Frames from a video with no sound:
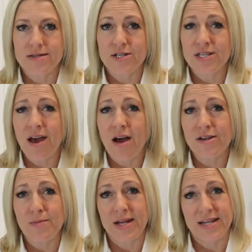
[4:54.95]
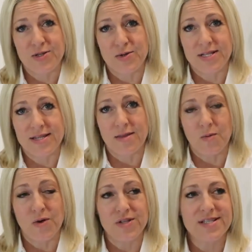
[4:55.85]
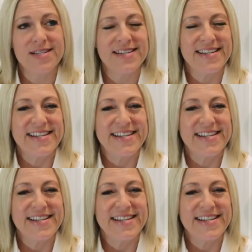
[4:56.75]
because there aren't many Joys in the world.